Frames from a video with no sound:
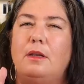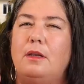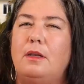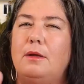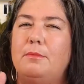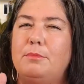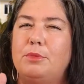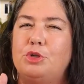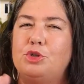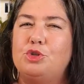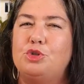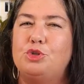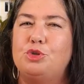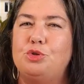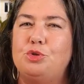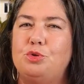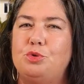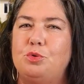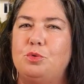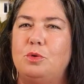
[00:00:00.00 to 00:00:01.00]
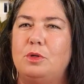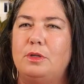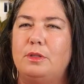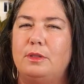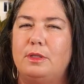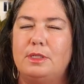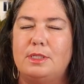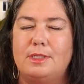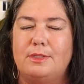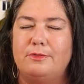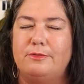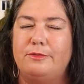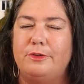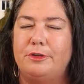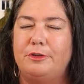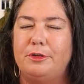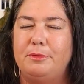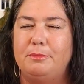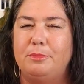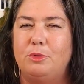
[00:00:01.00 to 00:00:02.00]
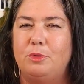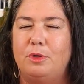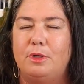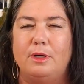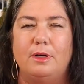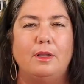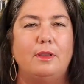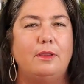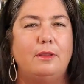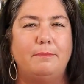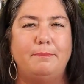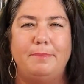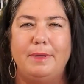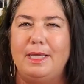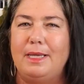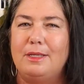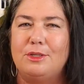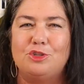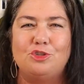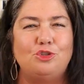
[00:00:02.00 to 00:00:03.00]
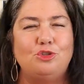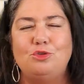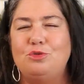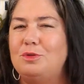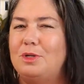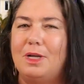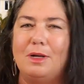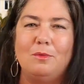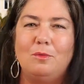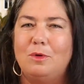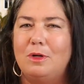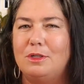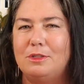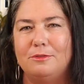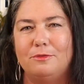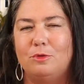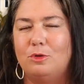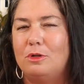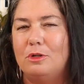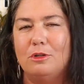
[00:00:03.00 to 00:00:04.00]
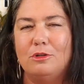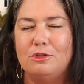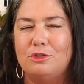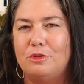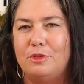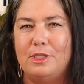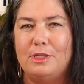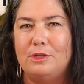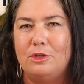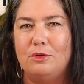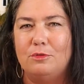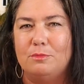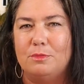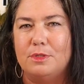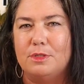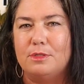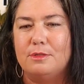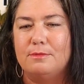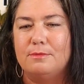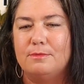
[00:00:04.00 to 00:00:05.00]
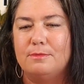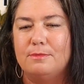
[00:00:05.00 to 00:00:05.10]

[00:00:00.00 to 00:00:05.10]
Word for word: Number two, this is very important. The banks do not want to foreclose on these homes